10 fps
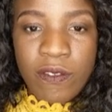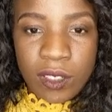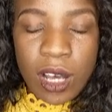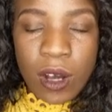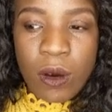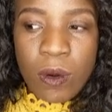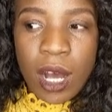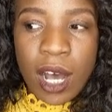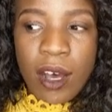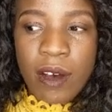
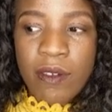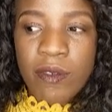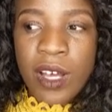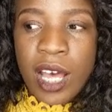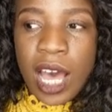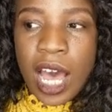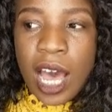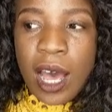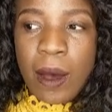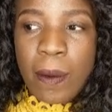flow of
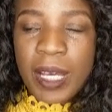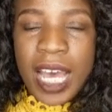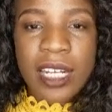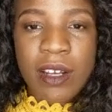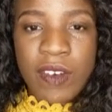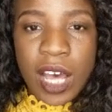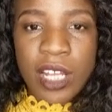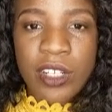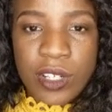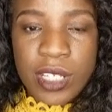kind of
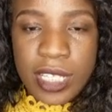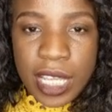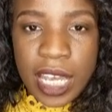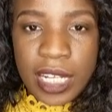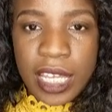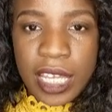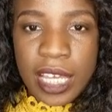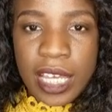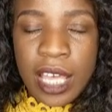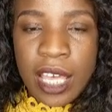
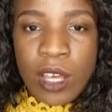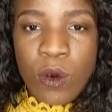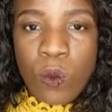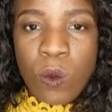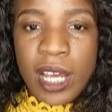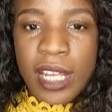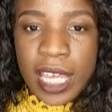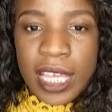understanding what